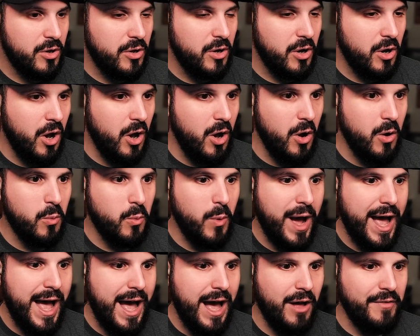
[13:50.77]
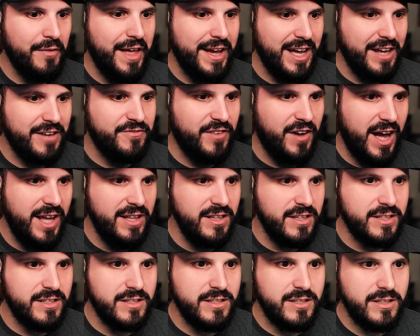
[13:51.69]
Oh, wow, that got
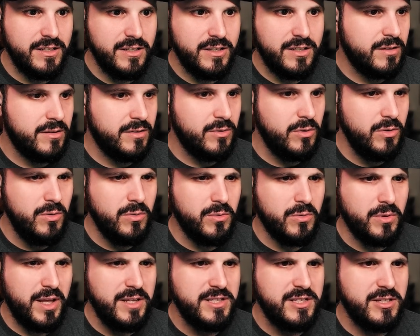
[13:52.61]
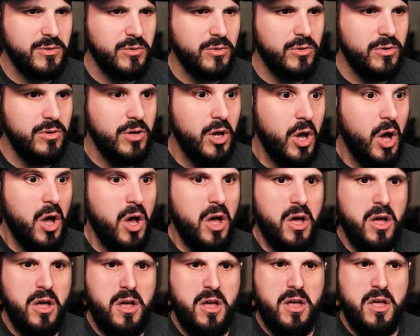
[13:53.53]
violent. Oh, that's cool.
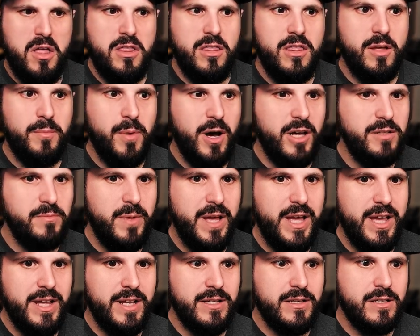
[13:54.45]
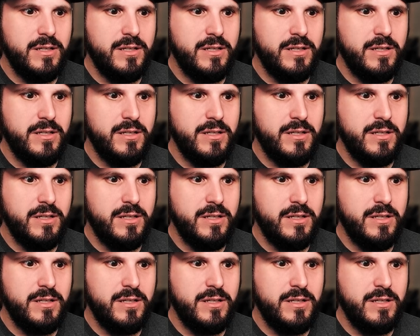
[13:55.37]
The Mudman!